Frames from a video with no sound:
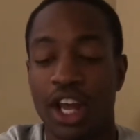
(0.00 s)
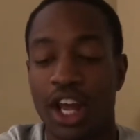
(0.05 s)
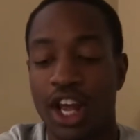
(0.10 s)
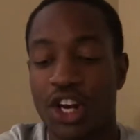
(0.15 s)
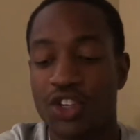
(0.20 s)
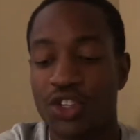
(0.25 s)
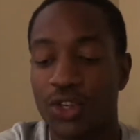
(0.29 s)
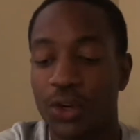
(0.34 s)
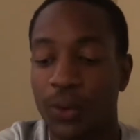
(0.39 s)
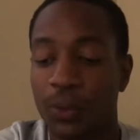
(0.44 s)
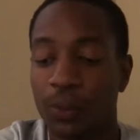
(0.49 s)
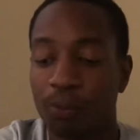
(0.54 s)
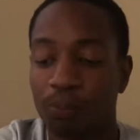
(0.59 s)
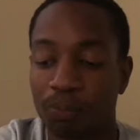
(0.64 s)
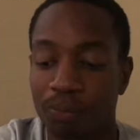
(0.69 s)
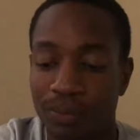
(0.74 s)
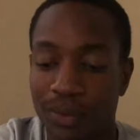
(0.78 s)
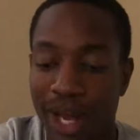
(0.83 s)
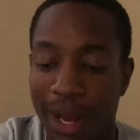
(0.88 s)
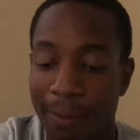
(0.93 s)
And so
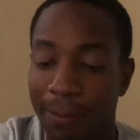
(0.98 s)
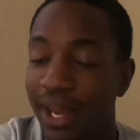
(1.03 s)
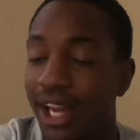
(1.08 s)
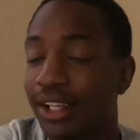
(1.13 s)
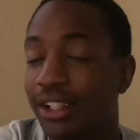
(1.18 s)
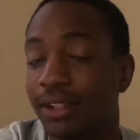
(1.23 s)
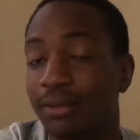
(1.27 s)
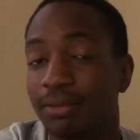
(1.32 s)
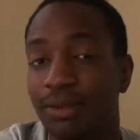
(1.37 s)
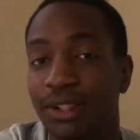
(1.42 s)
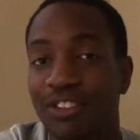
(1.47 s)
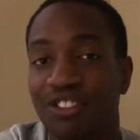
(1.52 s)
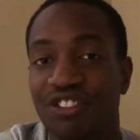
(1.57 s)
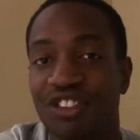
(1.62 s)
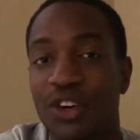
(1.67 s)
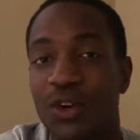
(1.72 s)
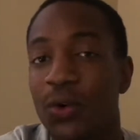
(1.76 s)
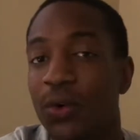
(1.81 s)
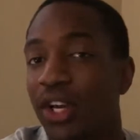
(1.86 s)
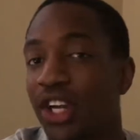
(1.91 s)
I picked up the
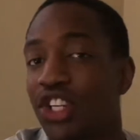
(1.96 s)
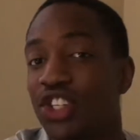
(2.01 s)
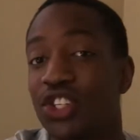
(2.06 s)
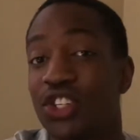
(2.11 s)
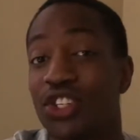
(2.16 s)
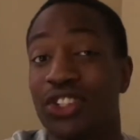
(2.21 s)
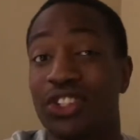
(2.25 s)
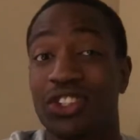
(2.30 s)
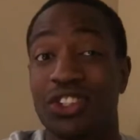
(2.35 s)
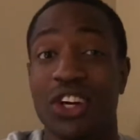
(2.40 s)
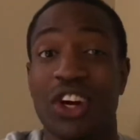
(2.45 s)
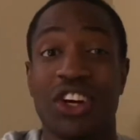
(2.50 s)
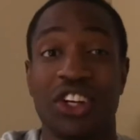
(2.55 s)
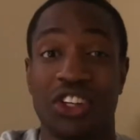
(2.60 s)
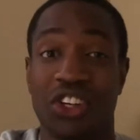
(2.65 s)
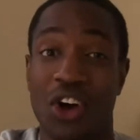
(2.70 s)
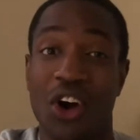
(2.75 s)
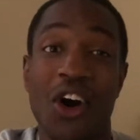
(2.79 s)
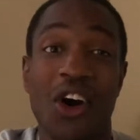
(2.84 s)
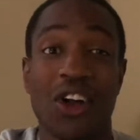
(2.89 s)
phone and just
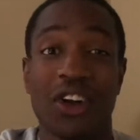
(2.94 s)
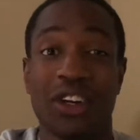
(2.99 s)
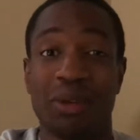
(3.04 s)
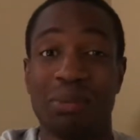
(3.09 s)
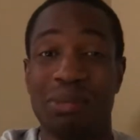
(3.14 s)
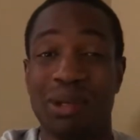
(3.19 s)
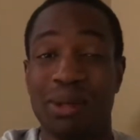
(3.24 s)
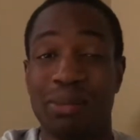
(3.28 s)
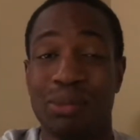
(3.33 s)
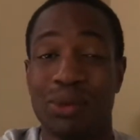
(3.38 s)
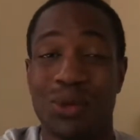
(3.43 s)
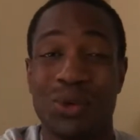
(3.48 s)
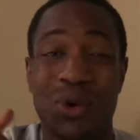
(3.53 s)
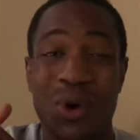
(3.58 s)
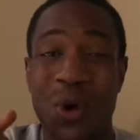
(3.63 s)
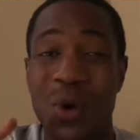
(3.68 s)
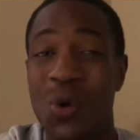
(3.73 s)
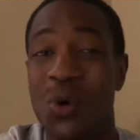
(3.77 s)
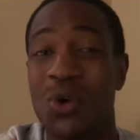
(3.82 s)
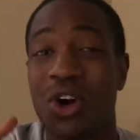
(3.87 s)
started calling people,
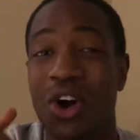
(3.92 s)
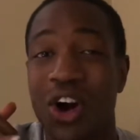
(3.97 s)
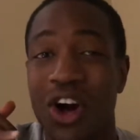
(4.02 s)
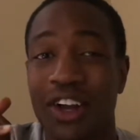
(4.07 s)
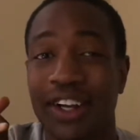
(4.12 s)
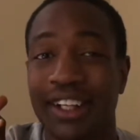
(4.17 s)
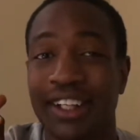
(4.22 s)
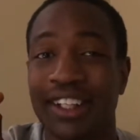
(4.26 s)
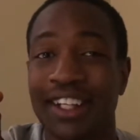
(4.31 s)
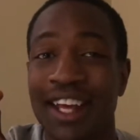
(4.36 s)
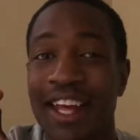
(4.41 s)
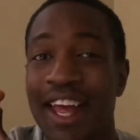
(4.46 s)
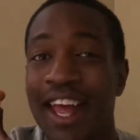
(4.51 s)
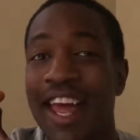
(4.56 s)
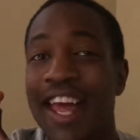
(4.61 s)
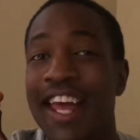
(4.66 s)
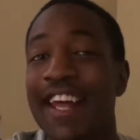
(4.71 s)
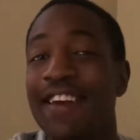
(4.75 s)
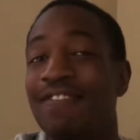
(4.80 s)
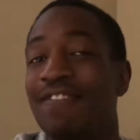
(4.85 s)
cold calling
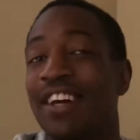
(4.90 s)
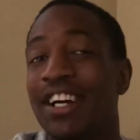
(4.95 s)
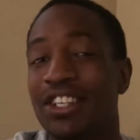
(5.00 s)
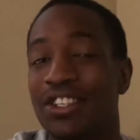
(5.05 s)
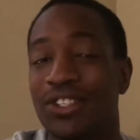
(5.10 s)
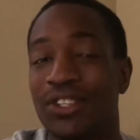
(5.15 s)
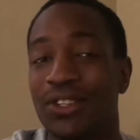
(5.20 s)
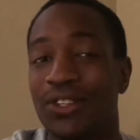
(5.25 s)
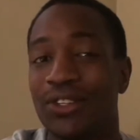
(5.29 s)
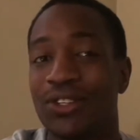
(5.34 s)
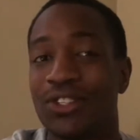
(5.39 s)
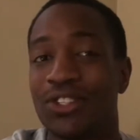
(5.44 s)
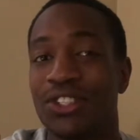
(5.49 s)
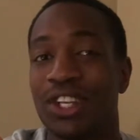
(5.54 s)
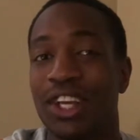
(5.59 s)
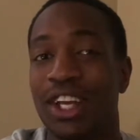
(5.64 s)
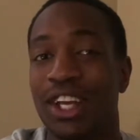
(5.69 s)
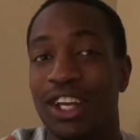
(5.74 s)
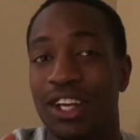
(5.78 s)
investors